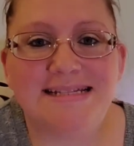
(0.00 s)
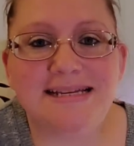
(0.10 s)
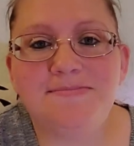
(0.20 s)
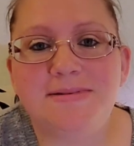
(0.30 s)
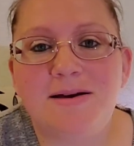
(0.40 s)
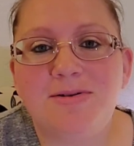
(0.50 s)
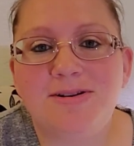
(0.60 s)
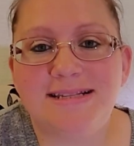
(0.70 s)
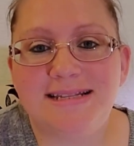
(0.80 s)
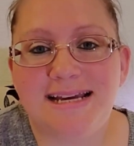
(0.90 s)
Tip number
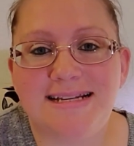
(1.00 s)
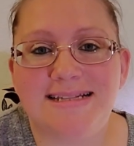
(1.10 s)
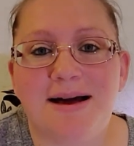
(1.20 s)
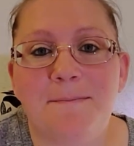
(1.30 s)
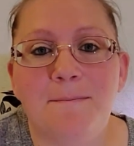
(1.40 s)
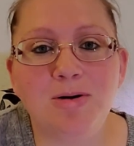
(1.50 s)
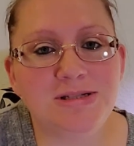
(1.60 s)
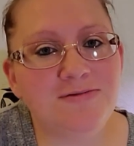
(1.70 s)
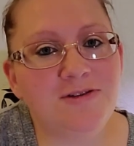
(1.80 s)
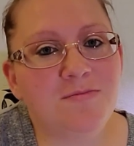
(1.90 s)
6,
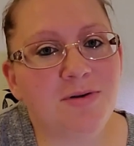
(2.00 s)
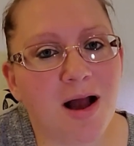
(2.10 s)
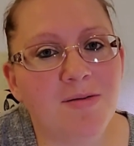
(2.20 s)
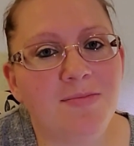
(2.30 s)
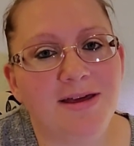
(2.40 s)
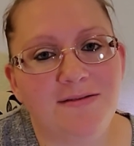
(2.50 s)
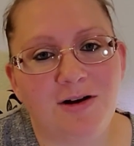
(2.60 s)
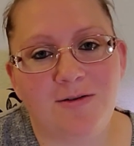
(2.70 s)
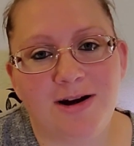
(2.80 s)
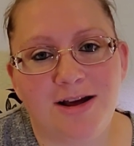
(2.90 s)
most of you probably have
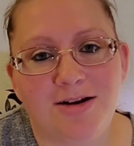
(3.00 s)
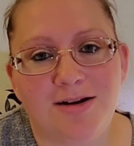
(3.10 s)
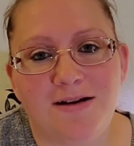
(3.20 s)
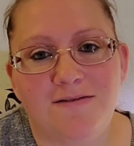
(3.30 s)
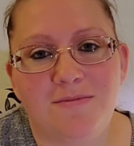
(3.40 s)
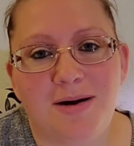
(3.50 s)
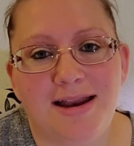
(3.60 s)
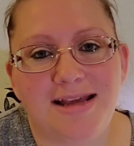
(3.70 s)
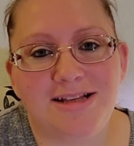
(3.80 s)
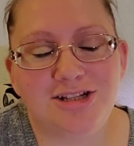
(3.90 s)
already heard of, but
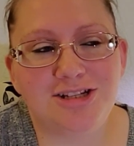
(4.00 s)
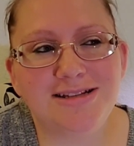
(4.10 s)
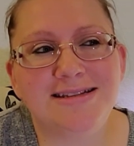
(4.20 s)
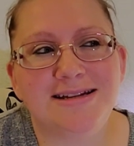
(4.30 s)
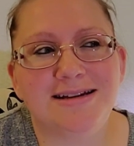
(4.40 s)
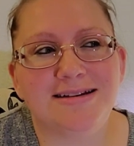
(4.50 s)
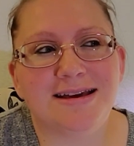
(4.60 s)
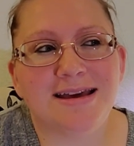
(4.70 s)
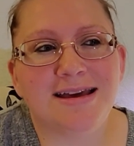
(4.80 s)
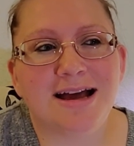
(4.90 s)
it's just
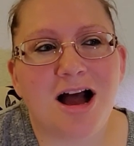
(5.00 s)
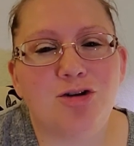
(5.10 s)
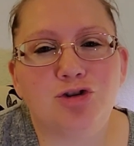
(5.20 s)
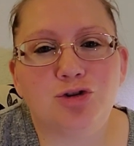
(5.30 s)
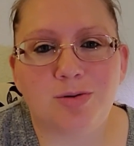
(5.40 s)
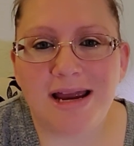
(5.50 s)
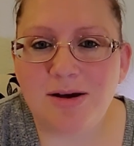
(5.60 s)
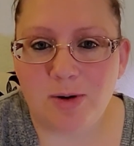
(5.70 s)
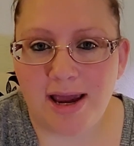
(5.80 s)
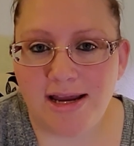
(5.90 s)
a great
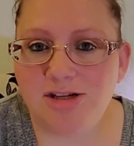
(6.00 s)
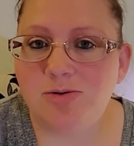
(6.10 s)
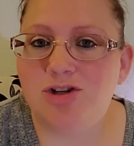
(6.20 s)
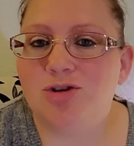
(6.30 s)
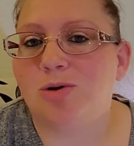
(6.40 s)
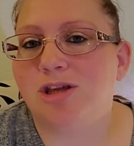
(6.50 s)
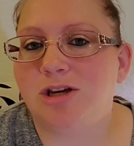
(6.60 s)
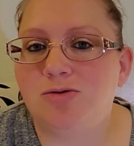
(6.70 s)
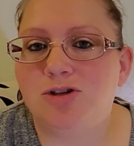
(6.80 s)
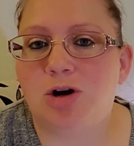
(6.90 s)
way to ensure that
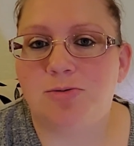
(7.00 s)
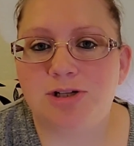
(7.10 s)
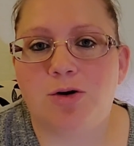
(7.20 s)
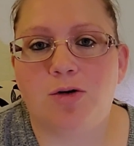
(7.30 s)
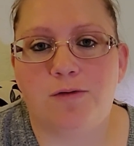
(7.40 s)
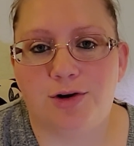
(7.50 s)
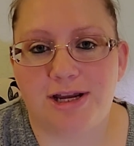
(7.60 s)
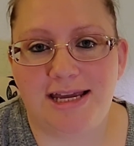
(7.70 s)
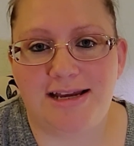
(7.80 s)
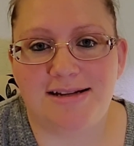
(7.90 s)
you don't
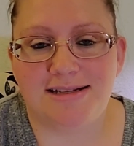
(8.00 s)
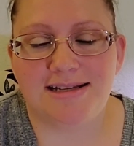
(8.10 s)
overeat.